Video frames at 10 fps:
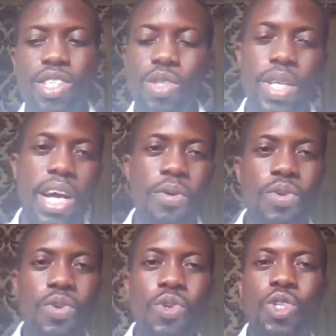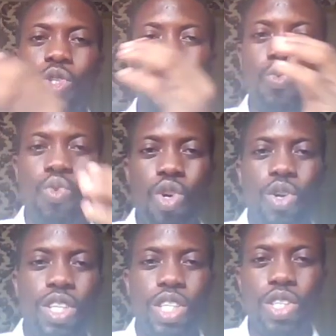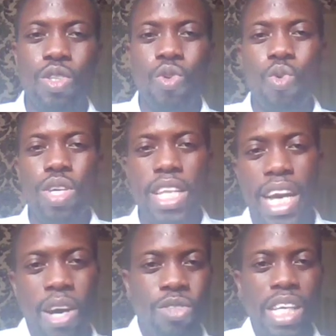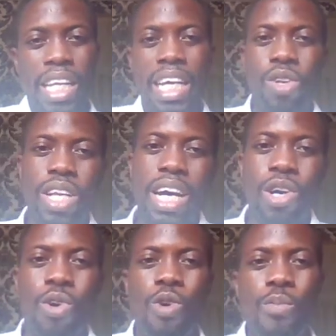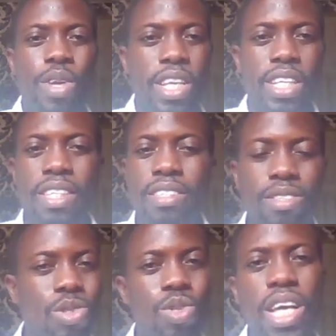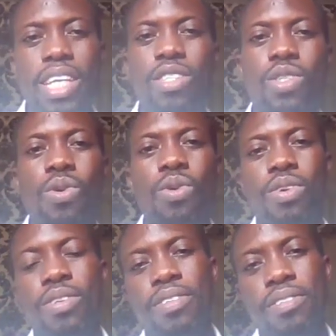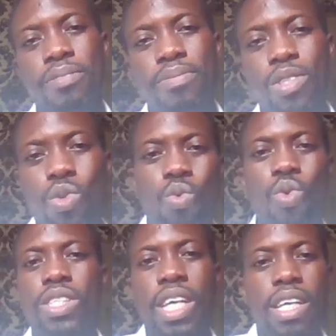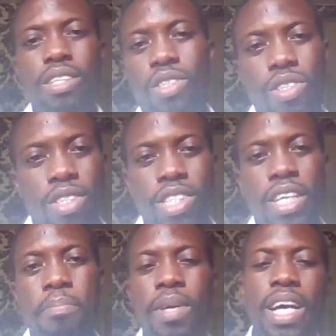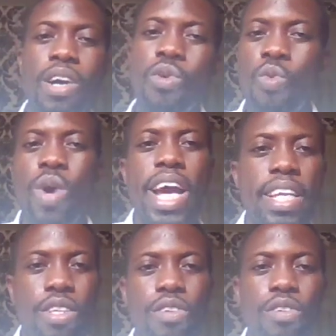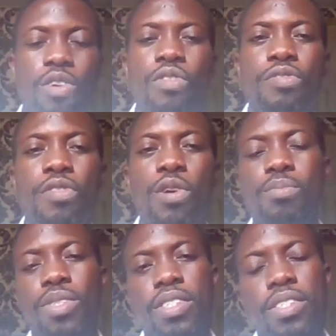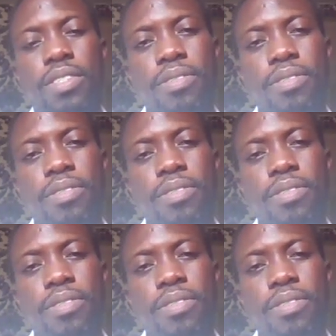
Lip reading: So now, so one going out and another coming in. So that is all. So water disappear, wine forms.